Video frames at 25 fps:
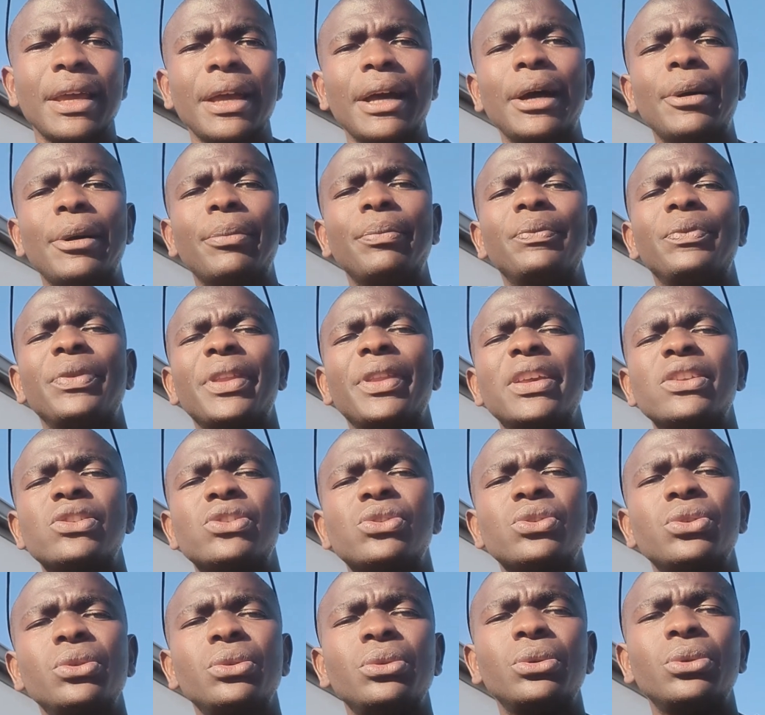
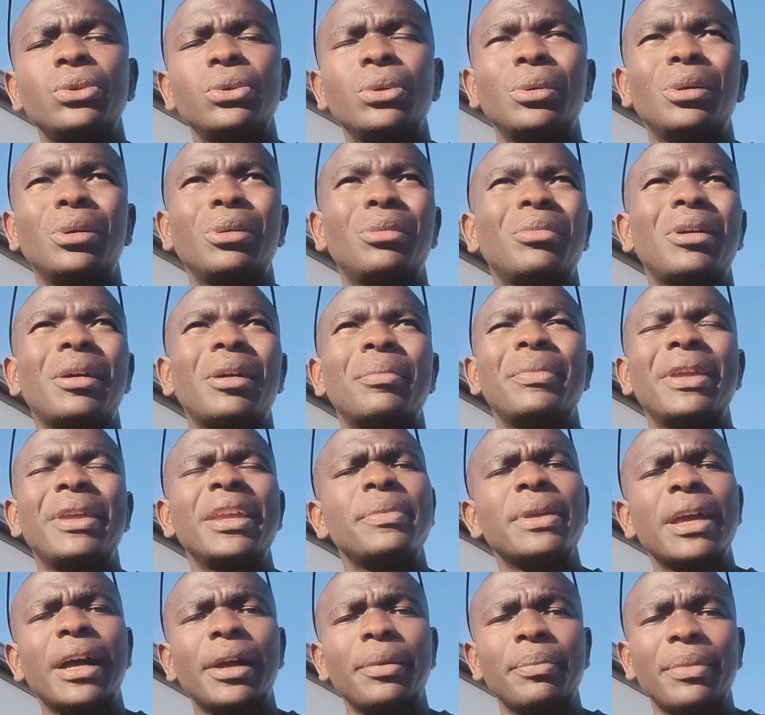As you,
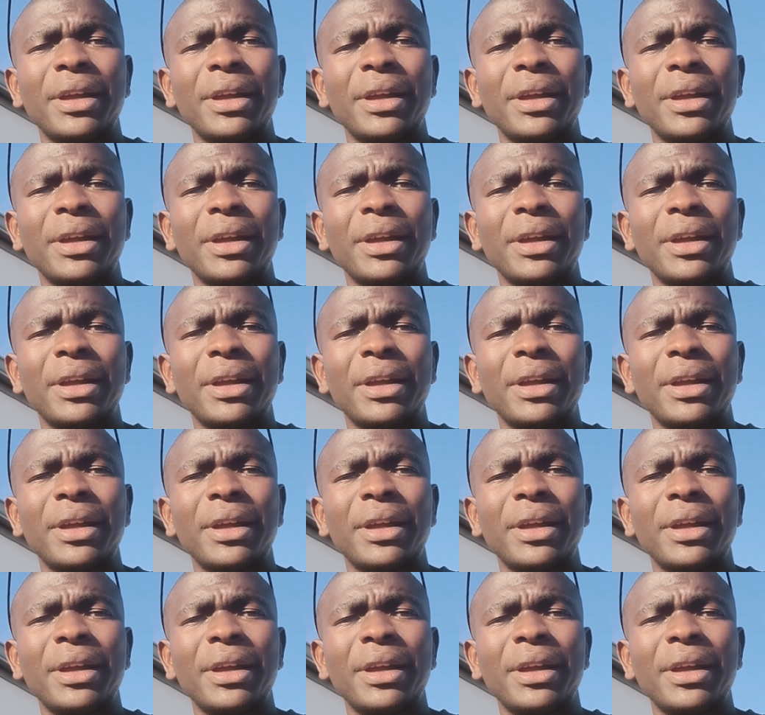maybe I